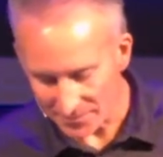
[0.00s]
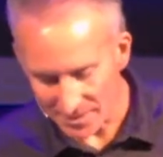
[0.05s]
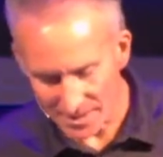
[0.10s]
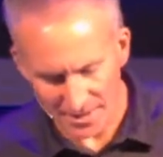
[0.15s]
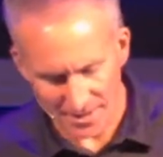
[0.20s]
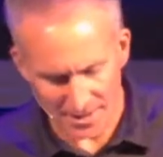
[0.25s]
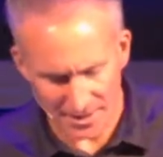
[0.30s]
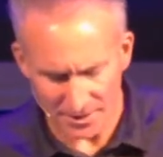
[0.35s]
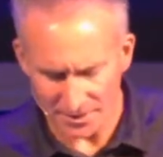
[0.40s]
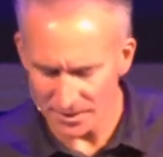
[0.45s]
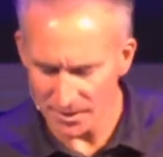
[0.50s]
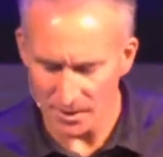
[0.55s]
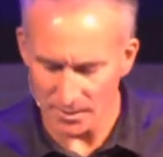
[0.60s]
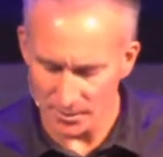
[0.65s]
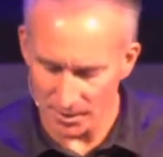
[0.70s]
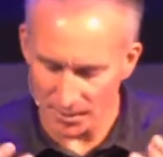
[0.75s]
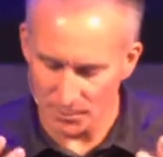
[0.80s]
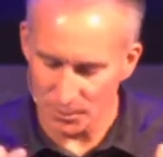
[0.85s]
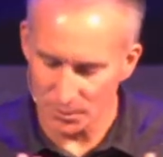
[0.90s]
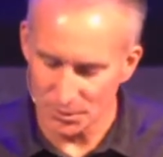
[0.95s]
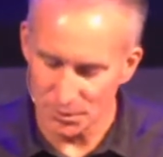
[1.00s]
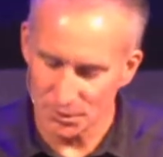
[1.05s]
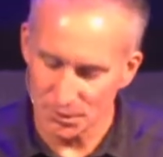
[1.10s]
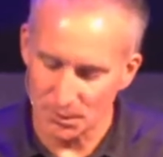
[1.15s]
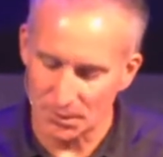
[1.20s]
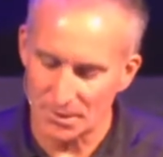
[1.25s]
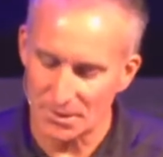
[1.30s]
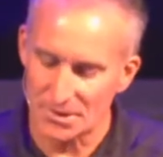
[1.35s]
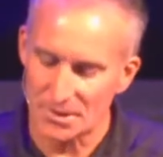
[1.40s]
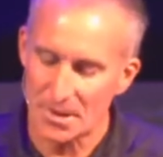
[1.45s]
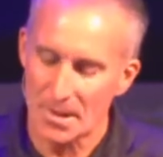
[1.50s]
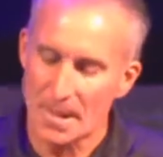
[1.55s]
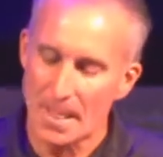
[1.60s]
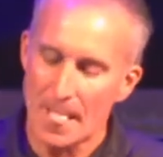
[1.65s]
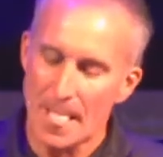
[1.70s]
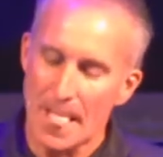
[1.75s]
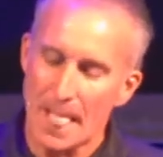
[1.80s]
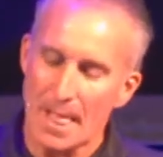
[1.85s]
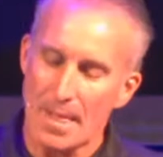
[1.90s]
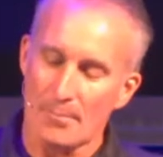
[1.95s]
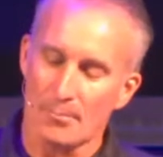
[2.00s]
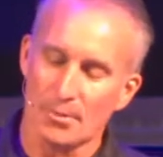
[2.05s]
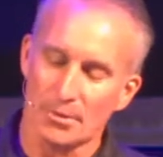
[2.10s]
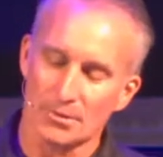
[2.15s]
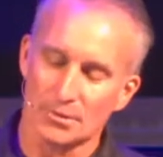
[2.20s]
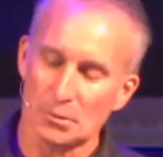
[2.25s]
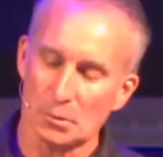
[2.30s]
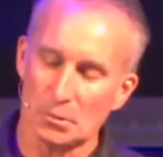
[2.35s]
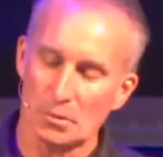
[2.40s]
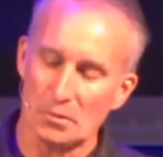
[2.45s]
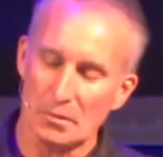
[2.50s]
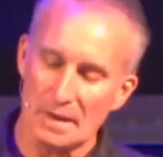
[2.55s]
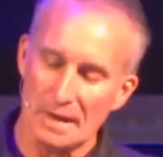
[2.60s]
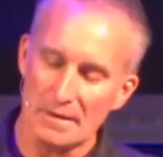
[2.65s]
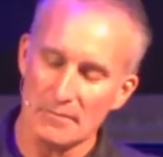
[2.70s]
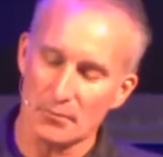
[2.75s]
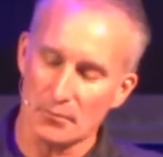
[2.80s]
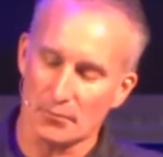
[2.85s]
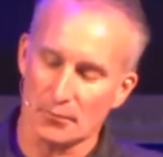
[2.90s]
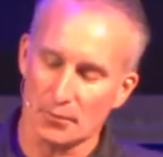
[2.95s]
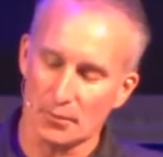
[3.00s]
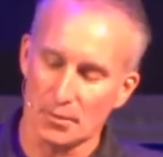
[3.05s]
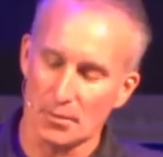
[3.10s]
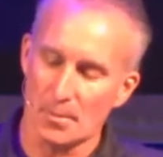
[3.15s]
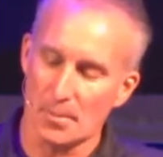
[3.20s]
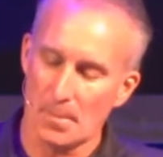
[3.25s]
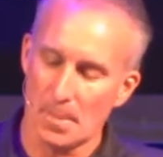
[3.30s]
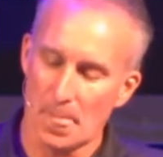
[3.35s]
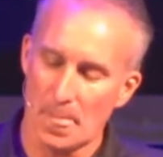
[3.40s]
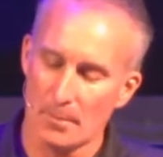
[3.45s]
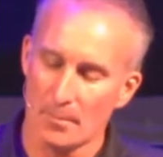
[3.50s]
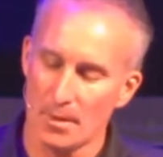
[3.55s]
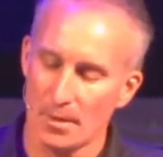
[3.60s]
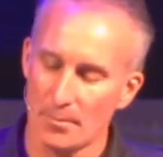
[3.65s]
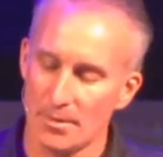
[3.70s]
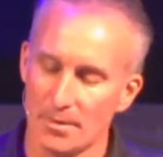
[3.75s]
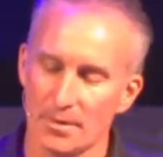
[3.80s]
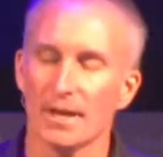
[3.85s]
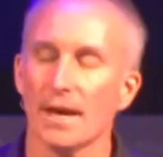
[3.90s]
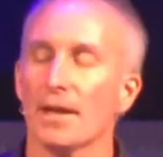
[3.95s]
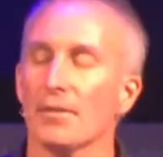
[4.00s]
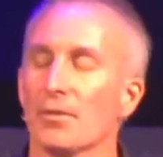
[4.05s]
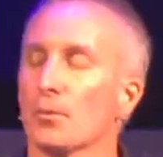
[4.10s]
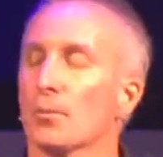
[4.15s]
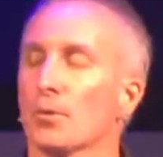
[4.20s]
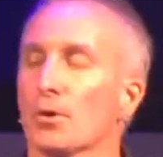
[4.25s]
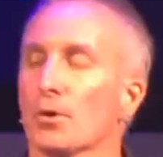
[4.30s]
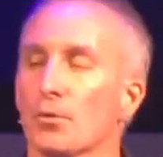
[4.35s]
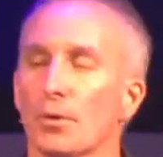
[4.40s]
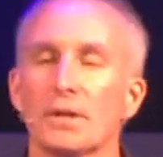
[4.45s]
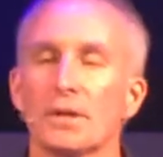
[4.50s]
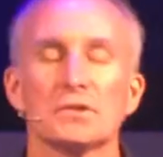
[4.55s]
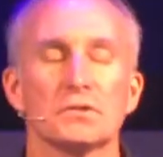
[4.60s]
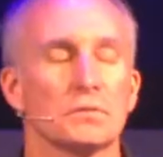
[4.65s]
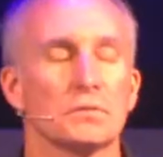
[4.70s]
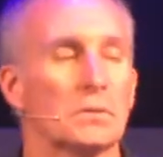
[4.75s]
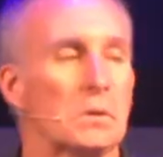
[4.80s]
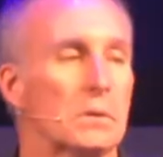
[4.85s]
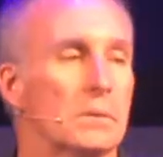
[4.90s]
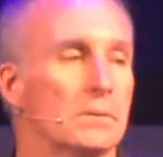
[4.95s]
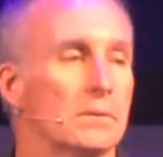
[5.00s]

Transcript: And I got a lot, lot more stories. But so thankful for mom and dad that were graceful.